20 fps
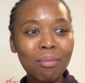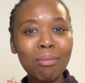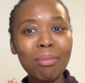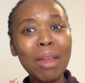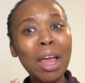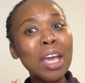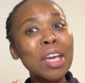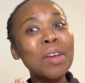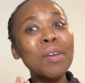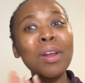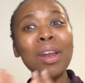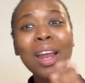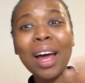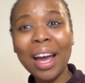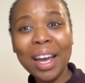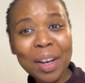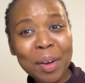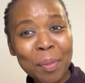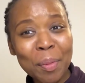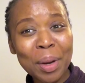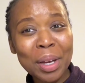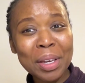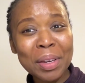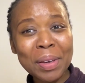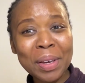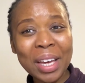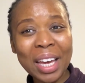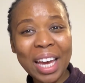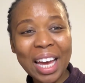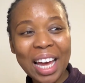you like what you
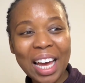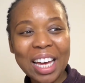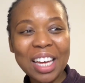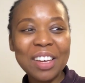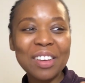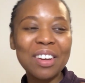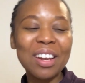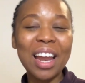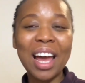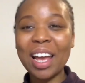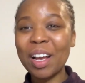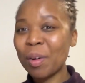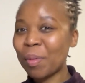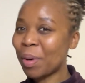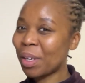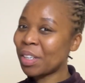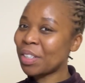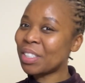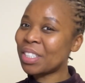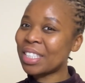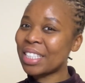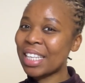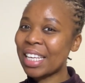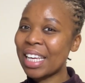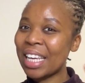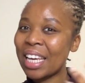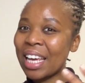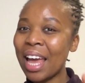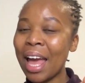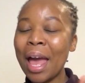hear, you like what you
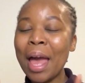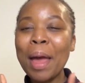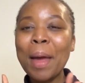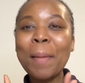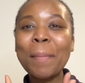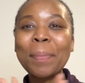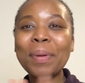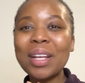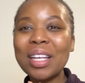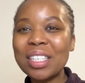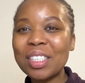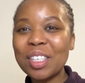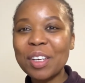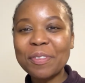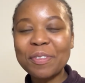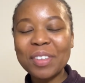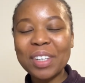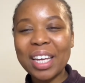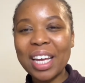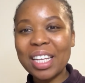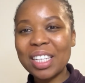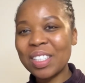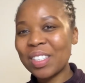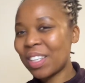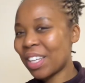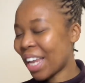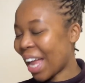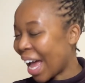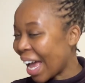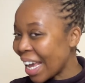see, please don't forget to
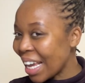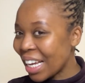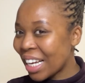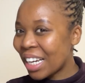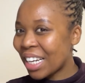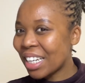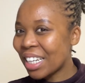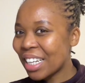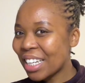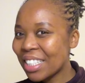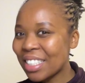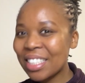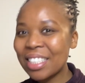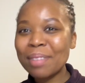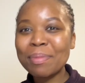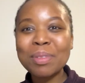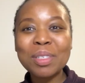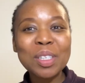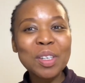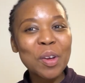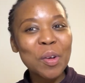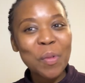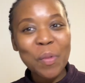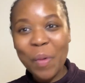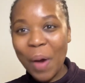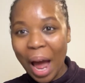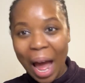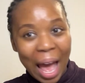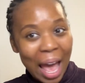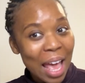like,
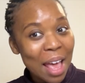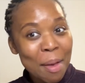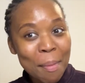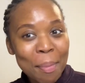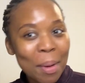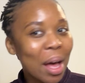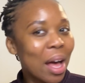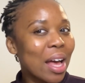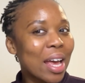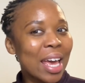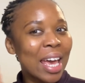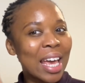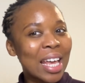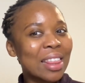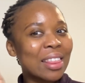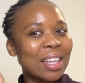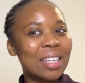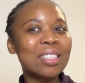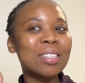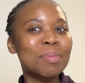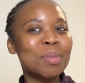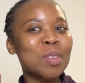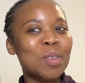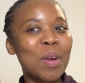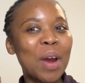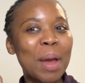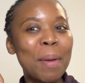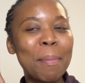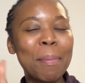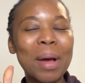subscribe, hit the
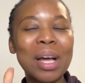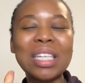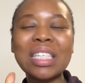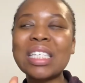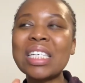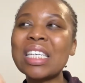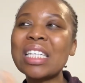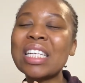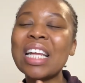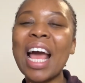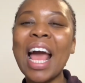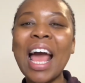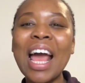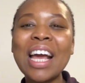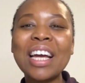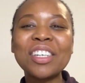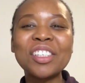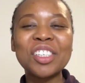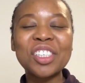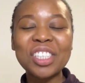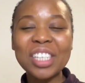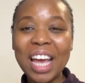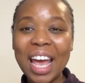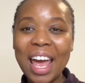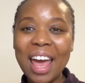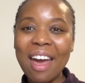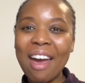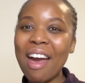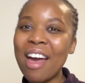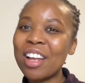subscribe button,
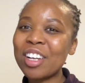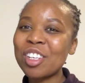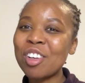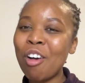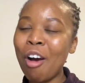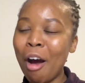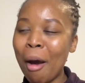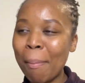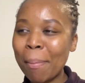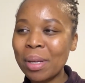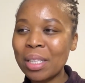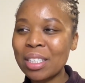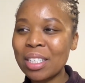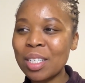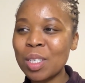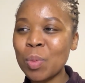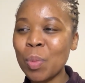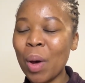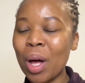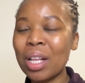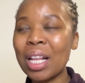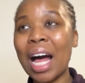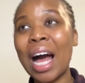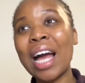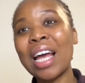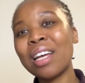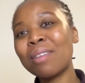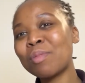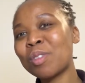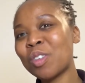share and comment as well. I
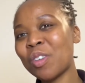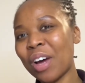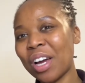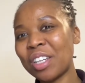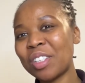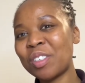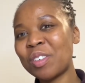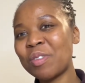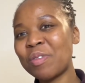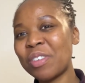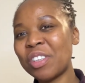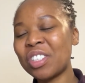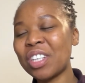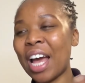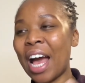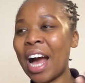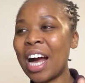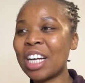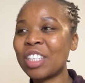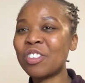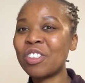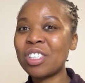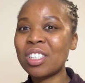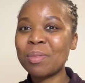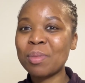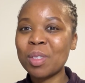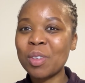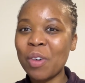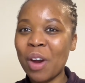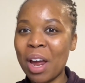am trying to reach 100
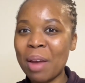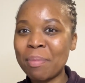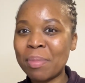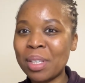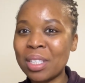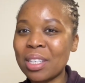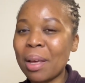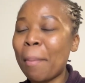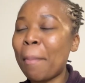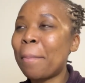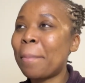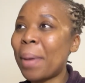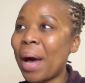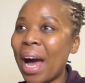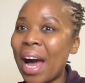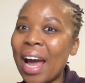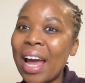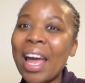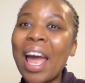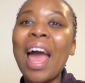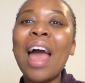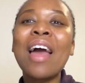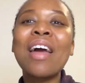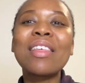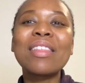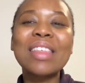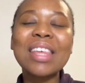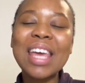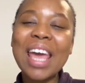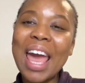subscribers by
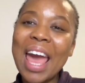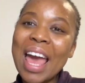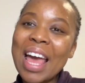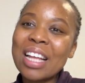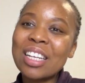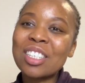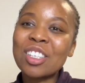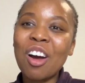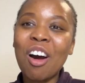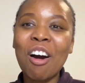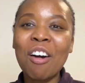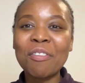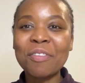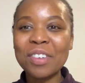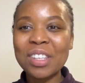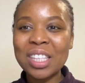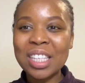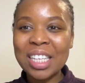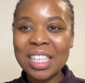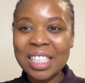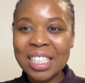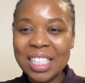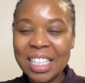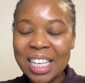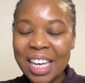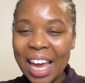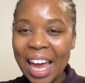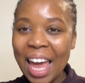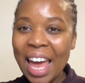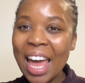the end of this
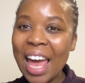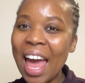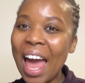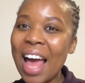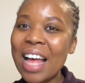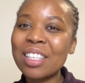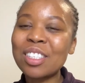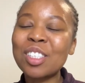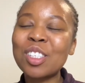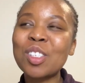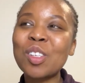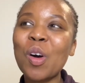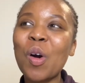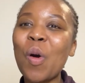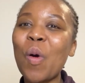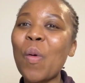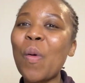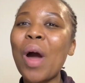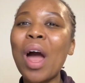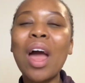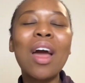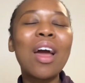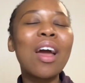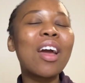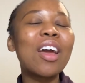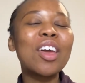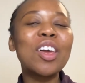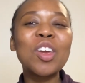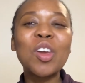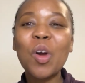year, and so
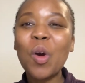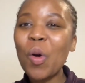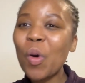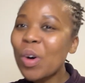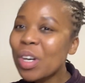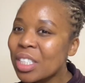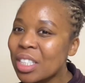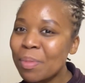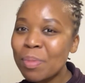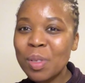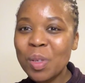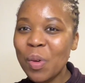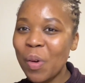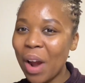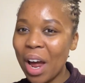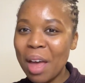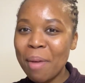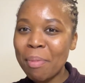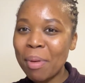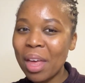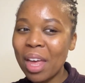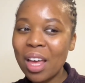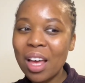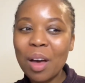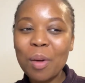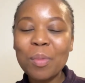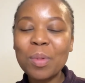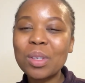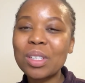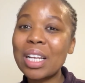your subscribing
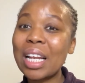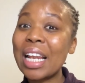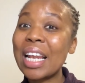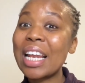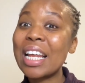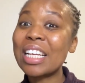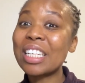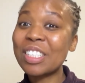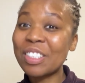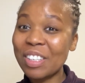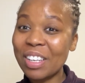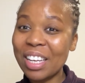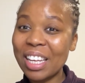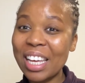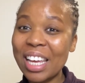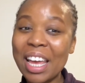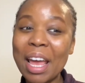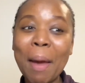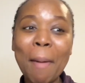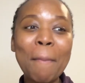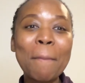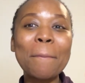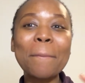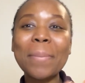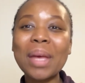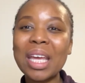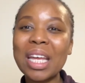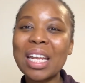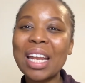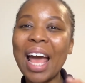would literally
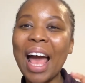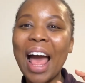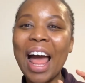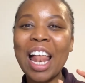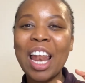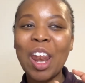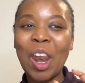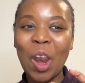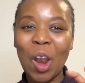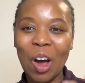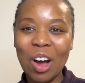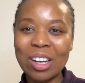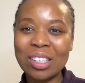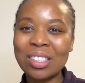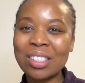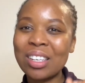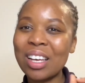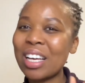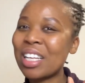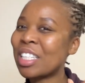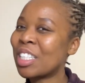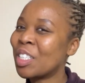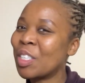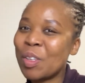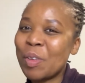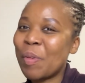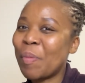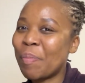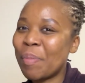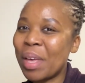mean a lot
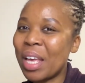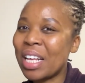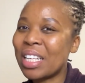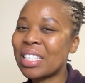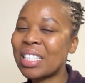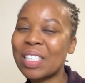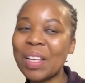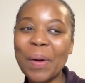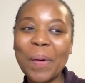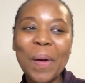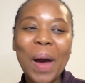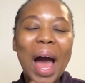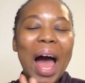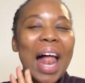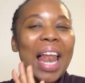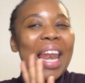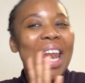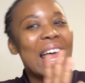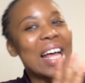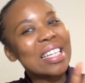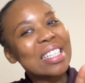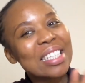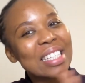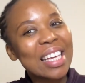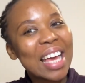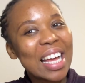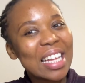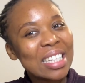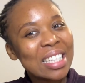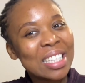to me. So let's
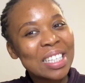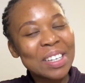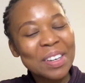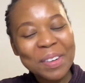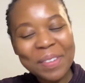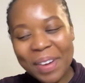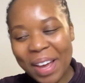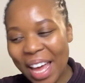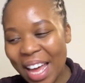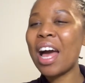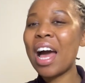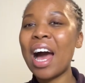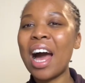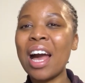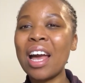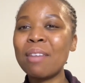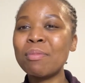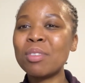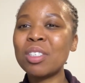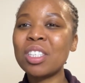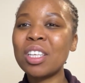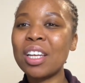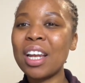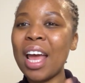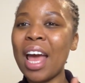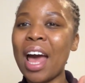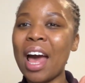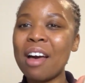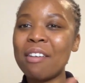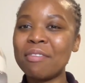get to it. I am just gonna
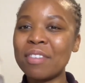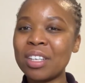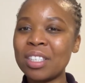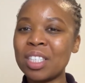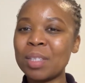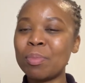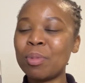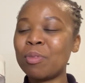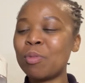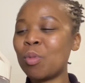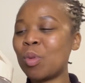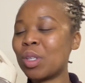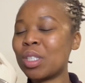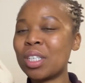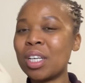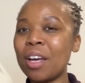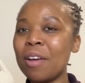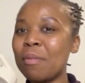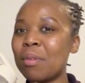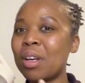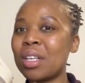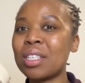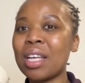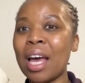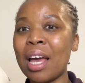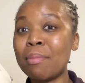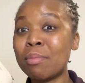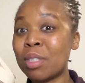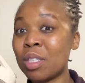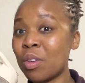have a sip of water because I
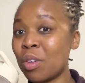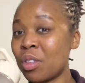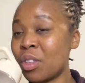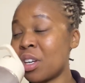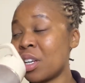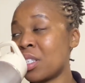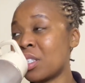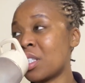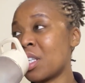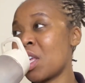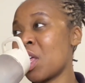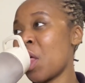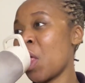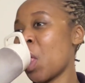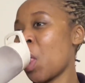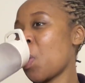am so thirsty.